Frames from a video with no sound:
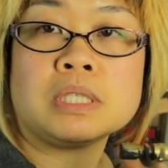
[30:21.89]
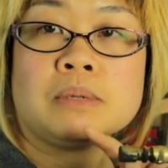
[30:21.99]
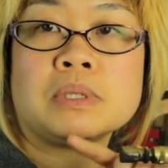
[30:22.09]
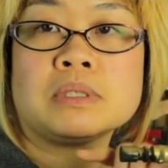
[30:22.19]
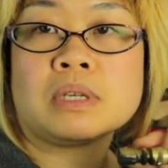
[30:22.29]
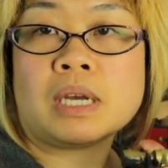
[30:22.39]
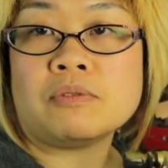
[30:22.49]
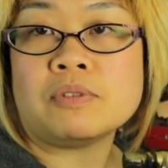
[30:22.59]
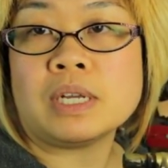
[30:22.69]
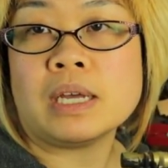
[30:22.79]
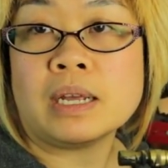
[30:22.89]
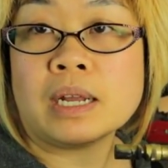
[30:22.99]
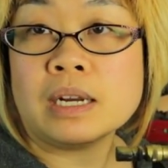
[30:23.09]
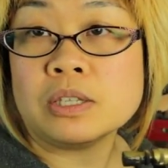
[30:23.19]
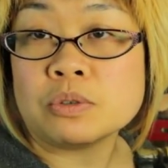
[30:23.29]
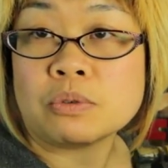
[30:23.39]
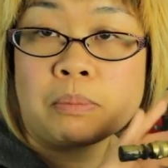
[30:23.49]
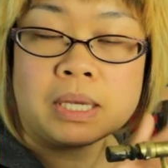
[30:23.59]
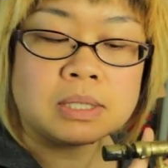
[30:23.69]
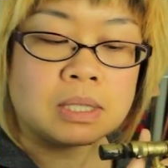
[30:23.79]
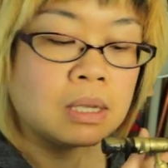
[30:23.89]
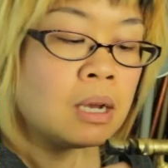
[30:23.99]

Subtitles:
tip is kind of dead and I need to replace it.